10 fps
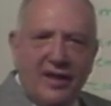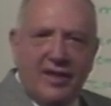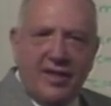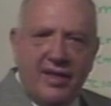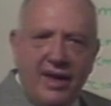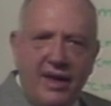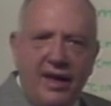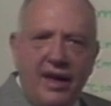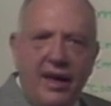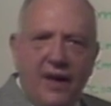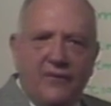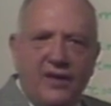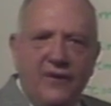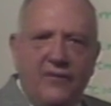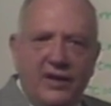to see if
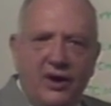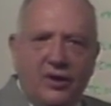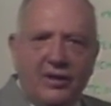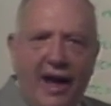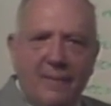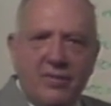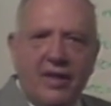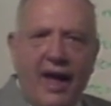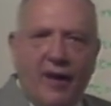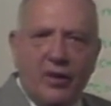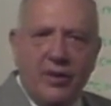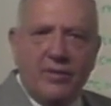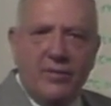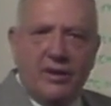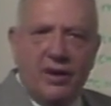the videotapes and the
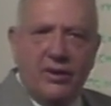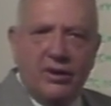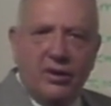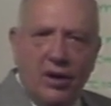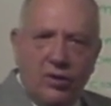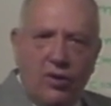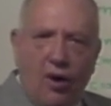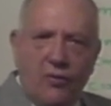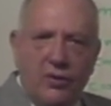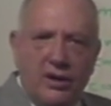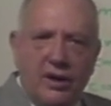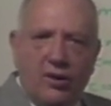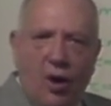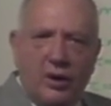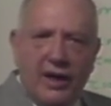written material don't really
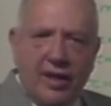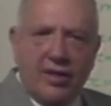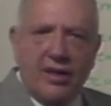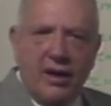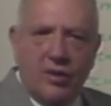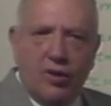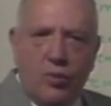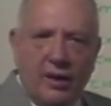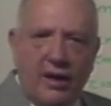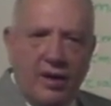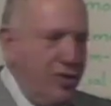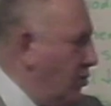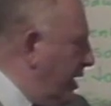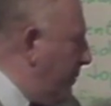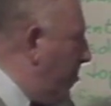coalesce into one nice
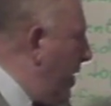unit.